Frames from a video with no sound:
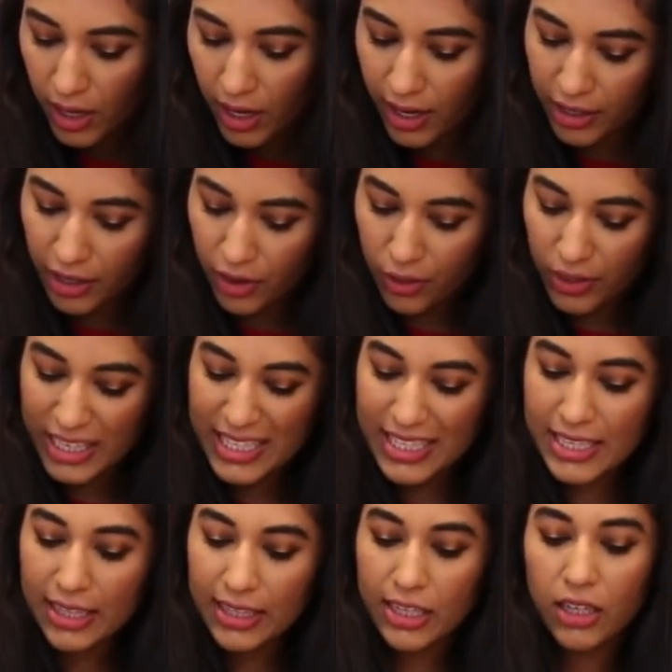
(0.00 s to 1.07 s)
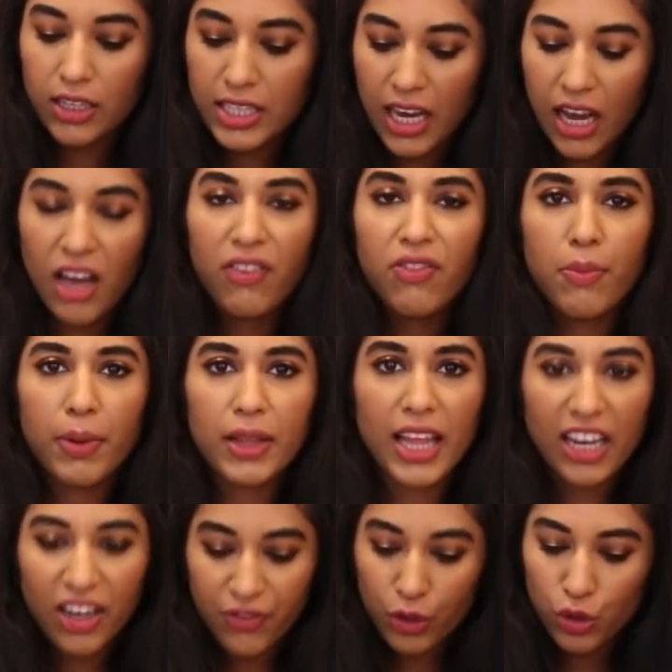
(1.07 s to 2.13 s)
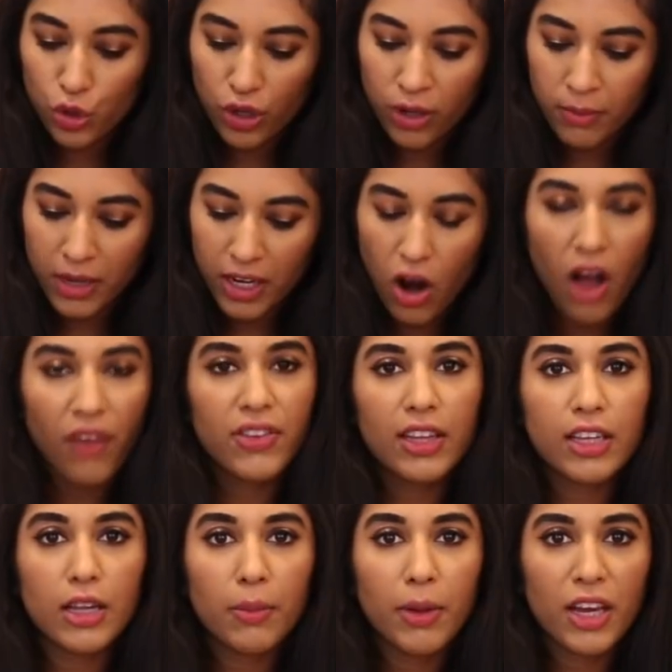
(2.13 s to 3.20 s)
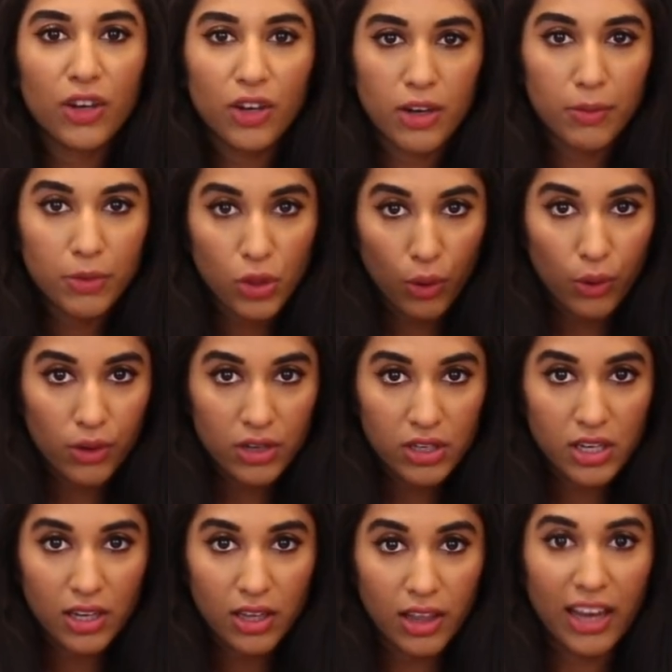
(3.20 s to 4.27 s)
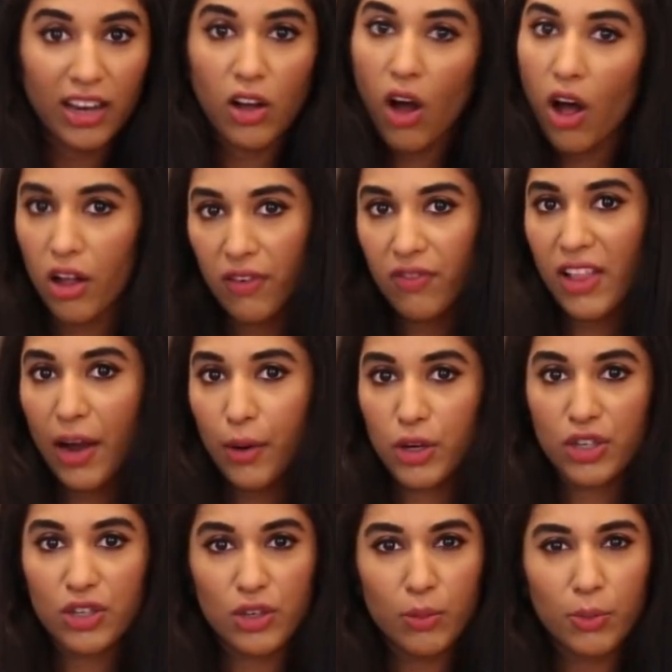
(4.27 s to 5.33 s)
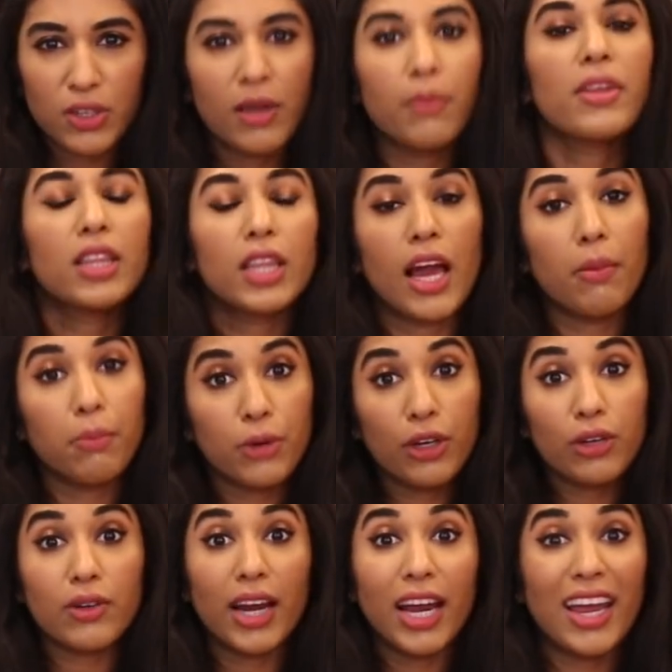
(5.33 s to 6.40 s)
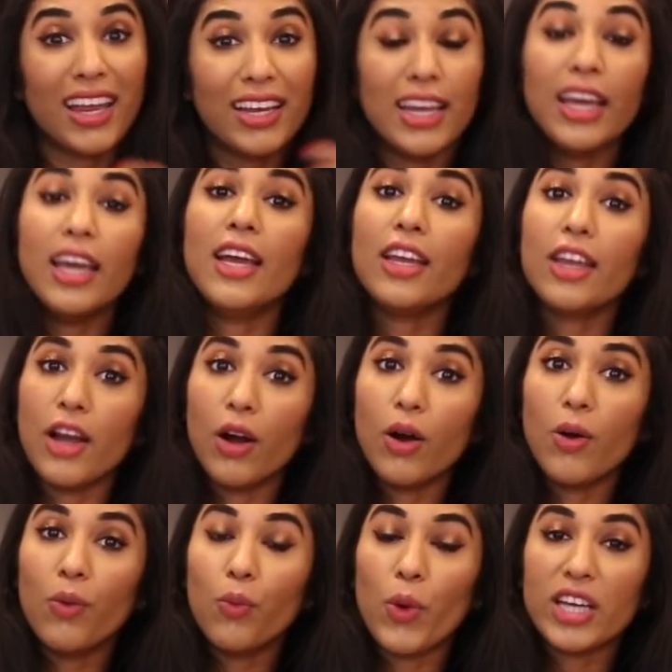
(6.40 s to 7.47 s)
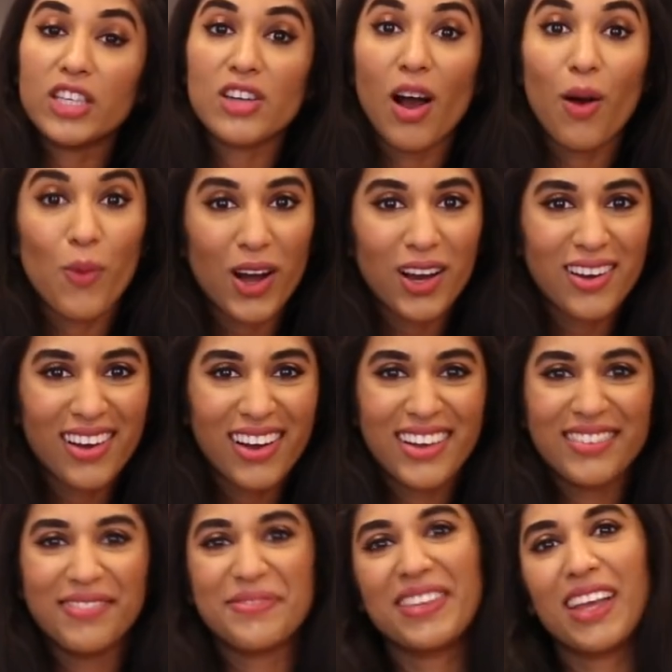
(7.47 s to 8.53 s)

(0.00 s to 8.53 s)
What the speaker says: And this is a little tough, but like if you trim it off a little bit, you can throw it into like a cauliflower soup or something like that and puree it, waste not, want not.